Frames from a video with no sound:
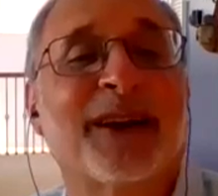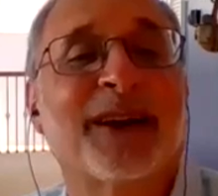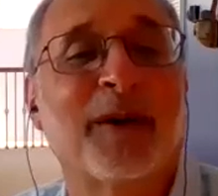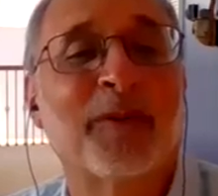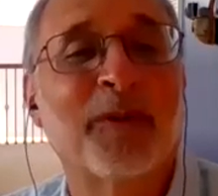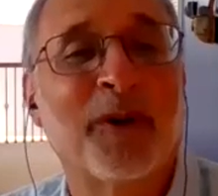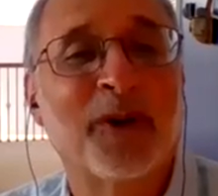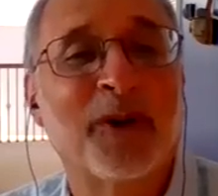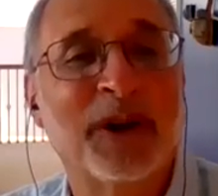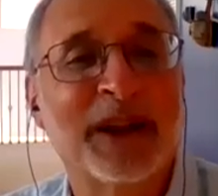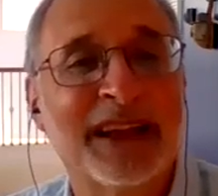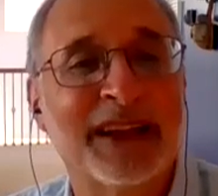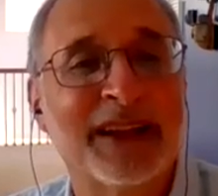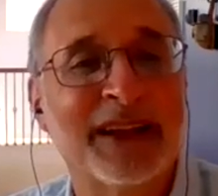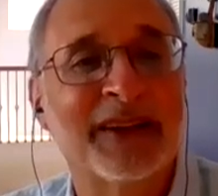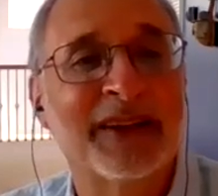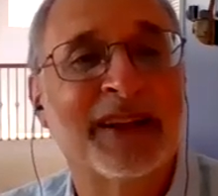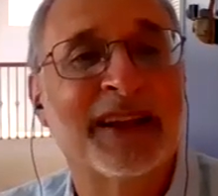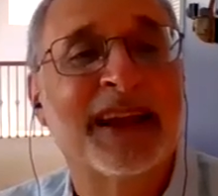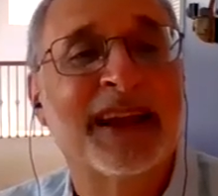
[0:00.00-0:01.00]
Come on in.
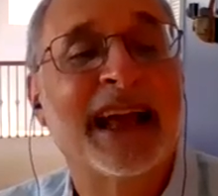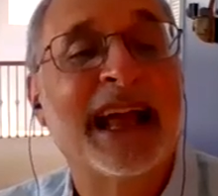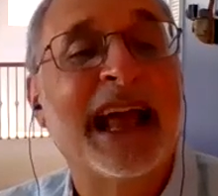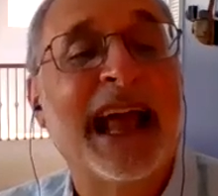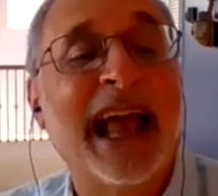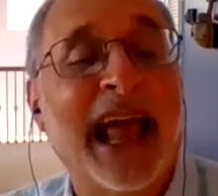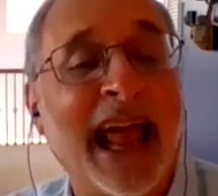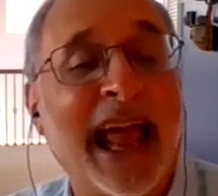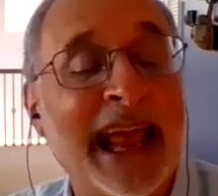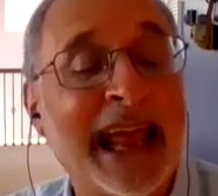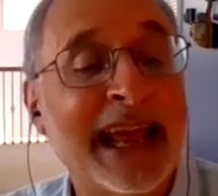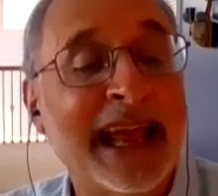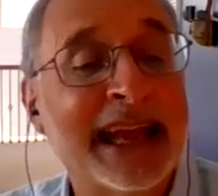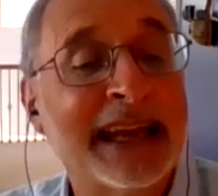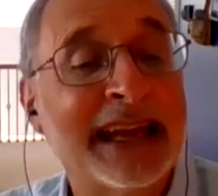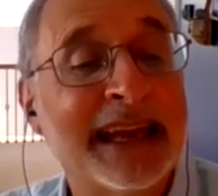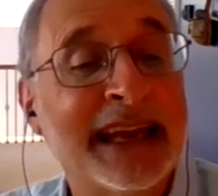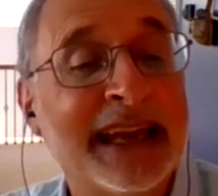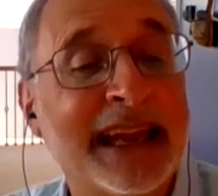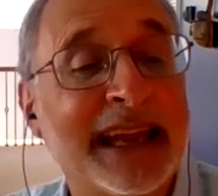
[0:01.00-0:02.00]

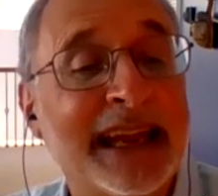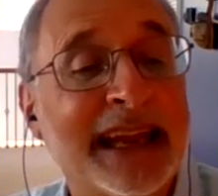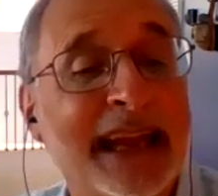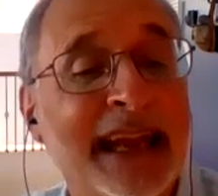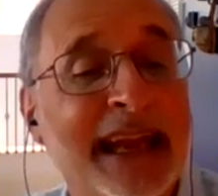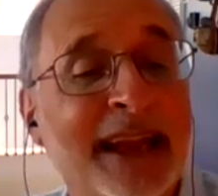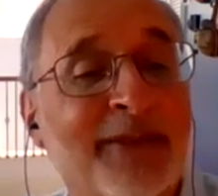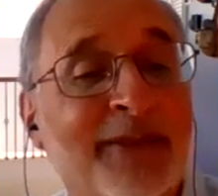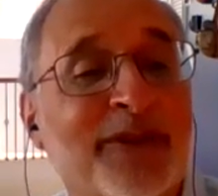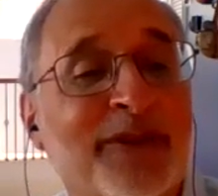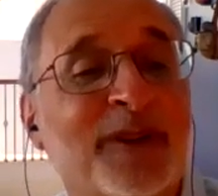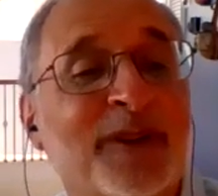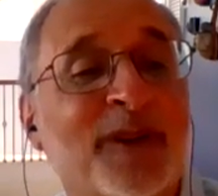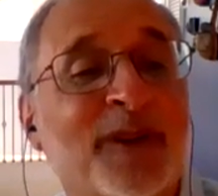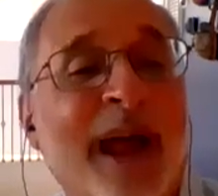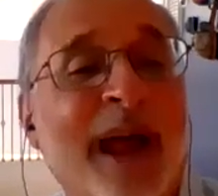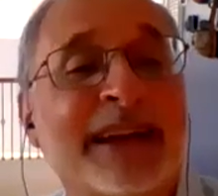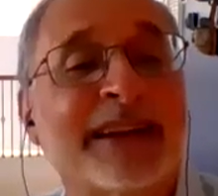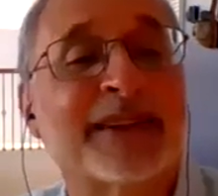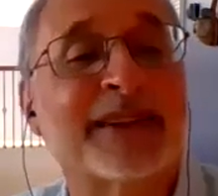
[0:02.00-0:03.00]
And if you'd
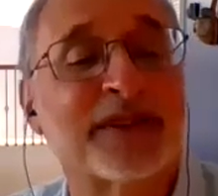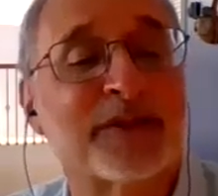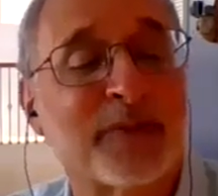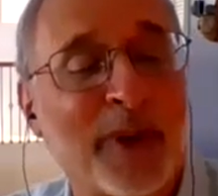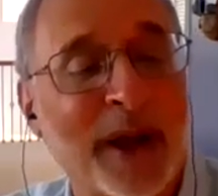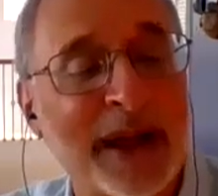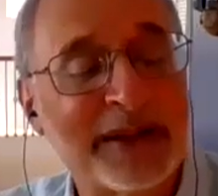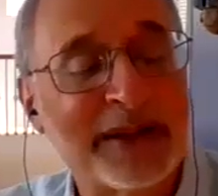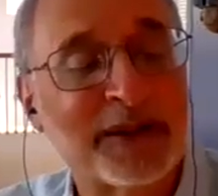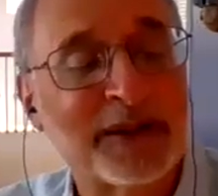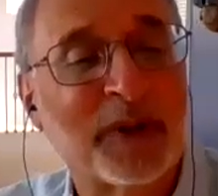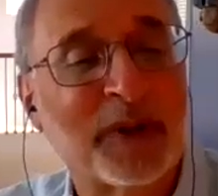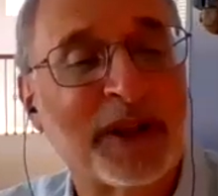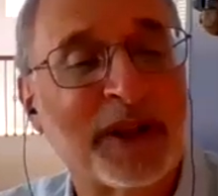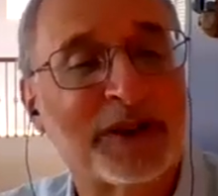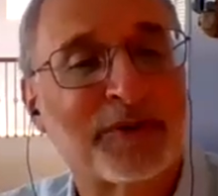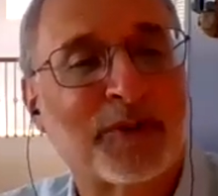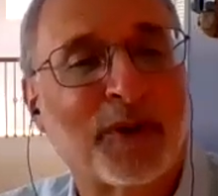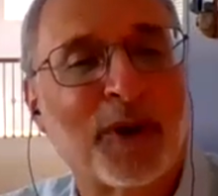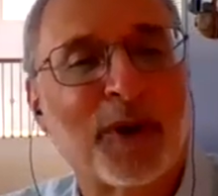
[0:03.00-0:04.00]
like to sponsor one of
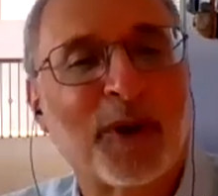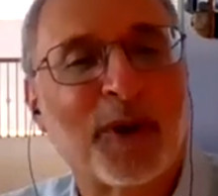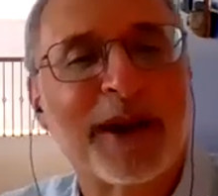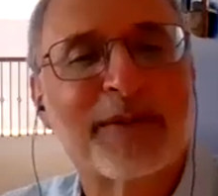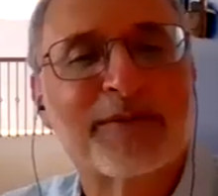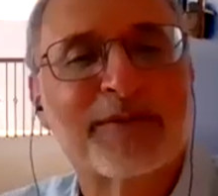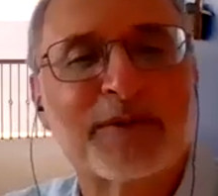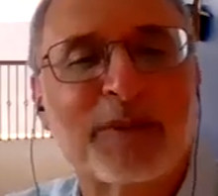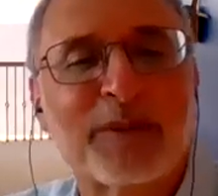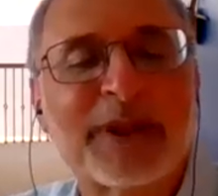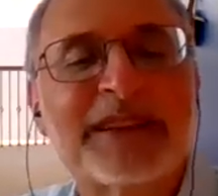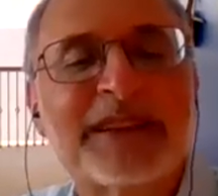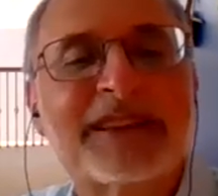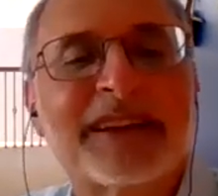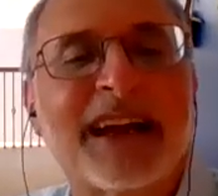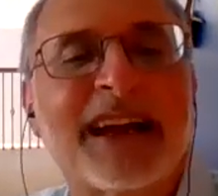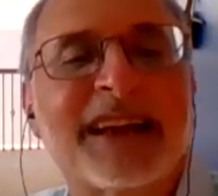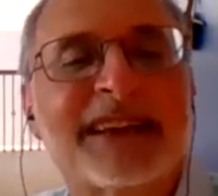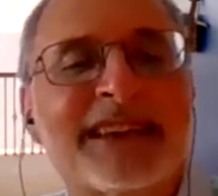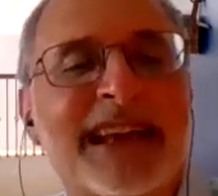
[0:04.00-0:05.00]
these programs, please
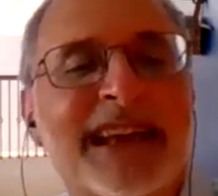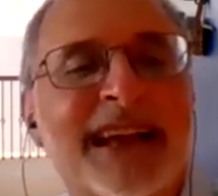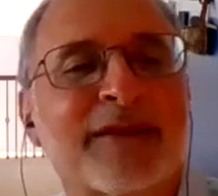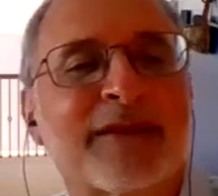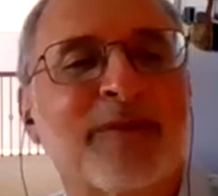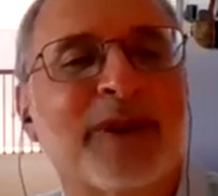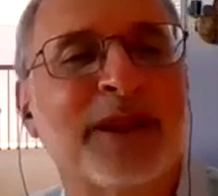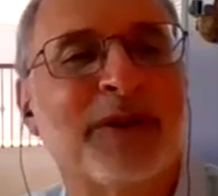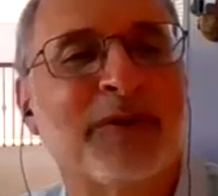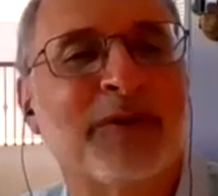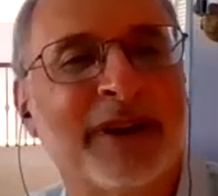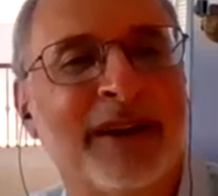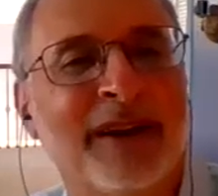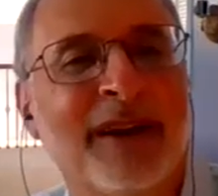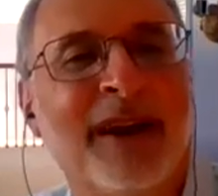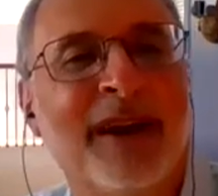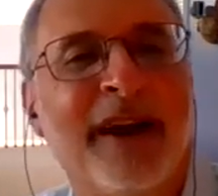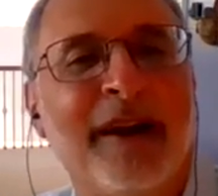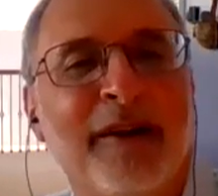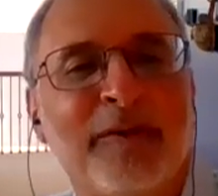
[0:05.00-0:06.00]
contact me. We'd
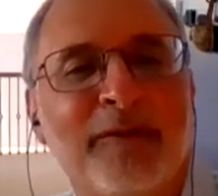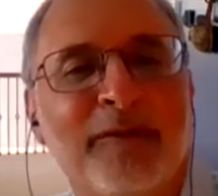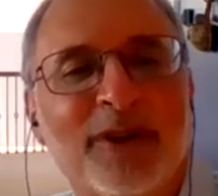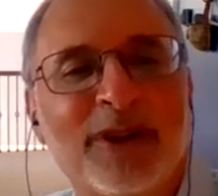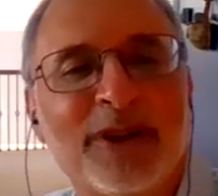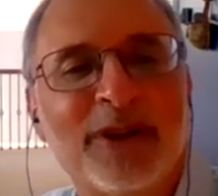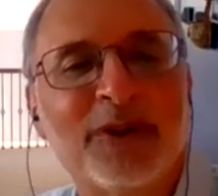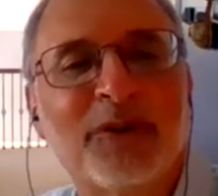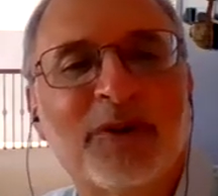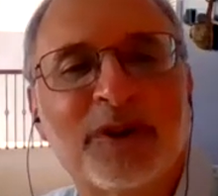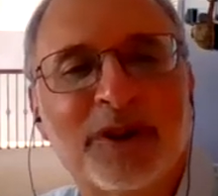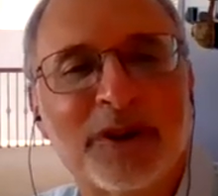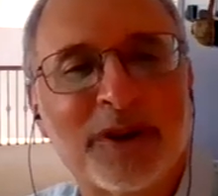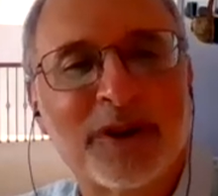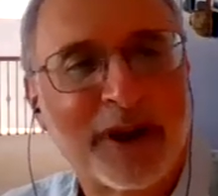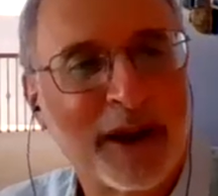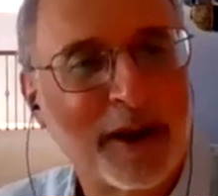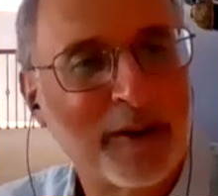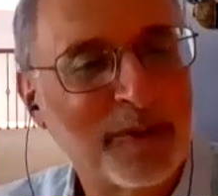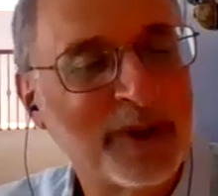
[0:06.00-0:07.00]
love for you or your
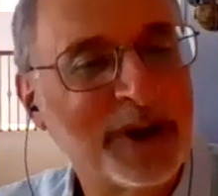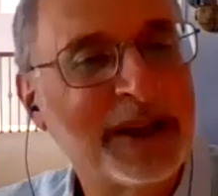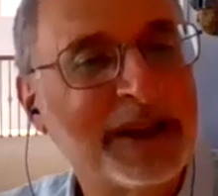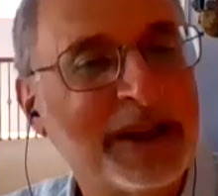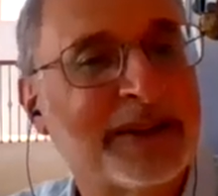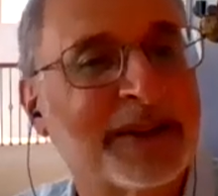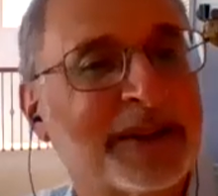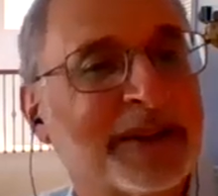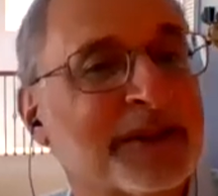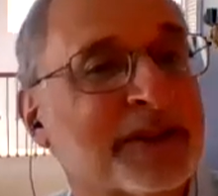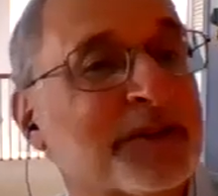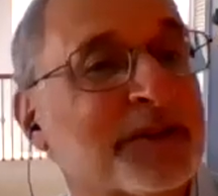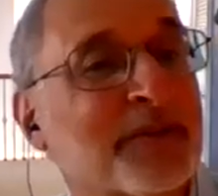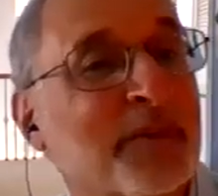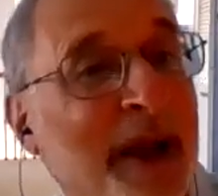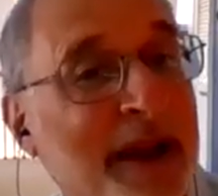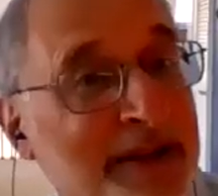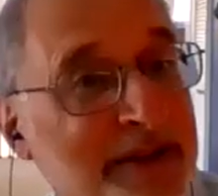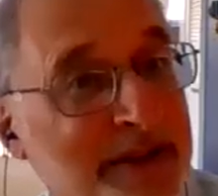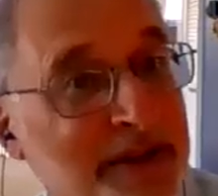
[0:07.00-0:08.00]
company to
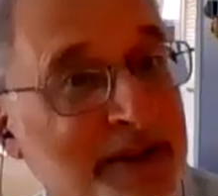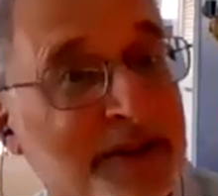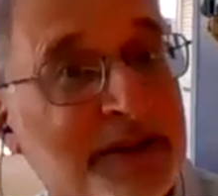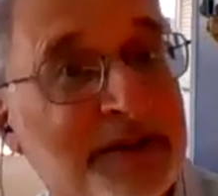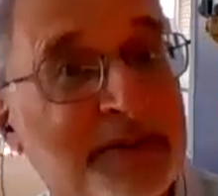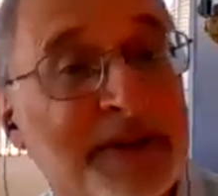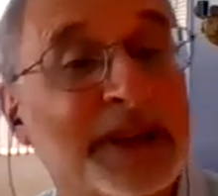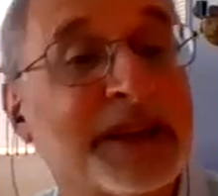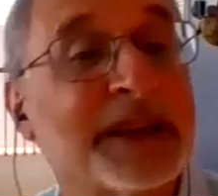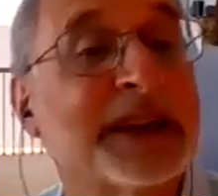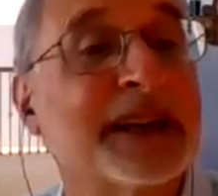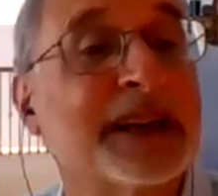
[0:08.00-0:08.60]
sponsor